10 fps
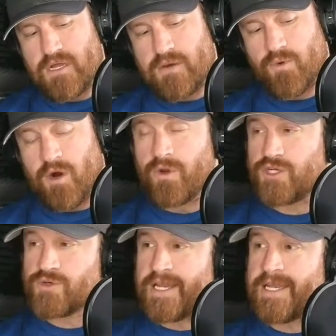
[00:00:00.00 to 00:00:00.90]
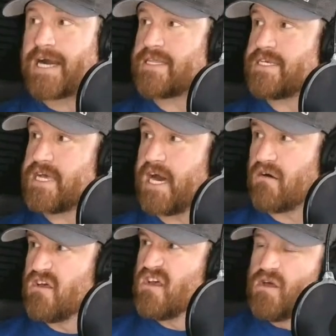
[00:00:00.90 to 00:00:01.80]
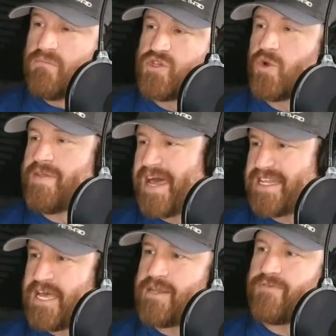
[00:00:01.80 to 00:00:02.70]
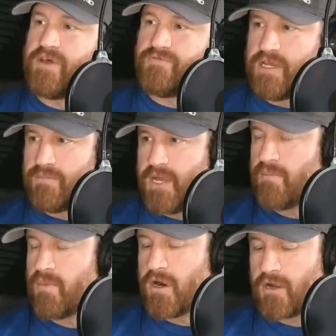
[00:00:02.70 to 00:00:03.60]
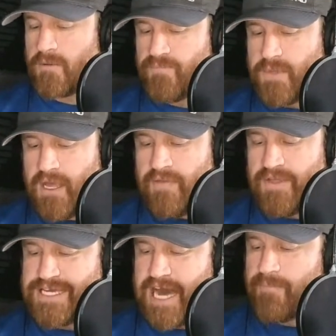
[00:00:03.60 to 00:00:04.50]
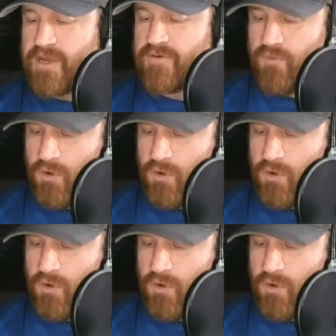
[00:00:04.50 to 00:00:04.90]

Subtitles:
want to try to knock this out between that 10 to 15 minute mark. And the topic